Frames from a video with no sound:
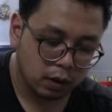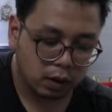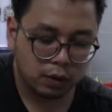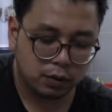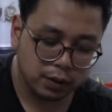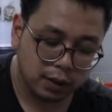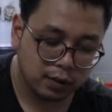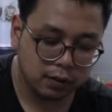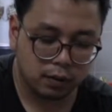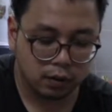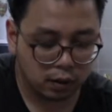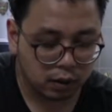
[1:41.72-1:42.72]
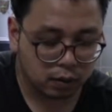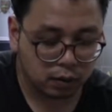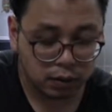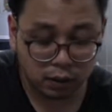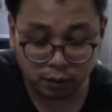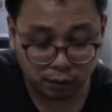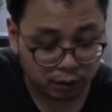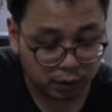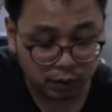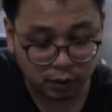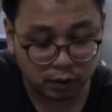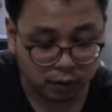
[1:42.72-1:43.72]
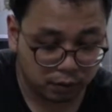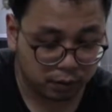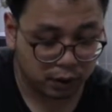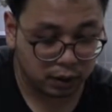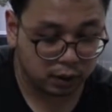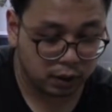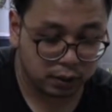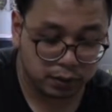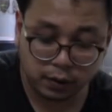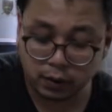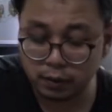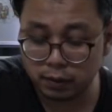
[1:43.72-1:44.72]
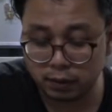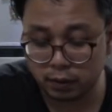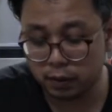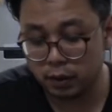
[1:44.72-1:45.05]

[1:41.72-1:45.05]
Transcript: As you can see, I don't have a really great knife skills.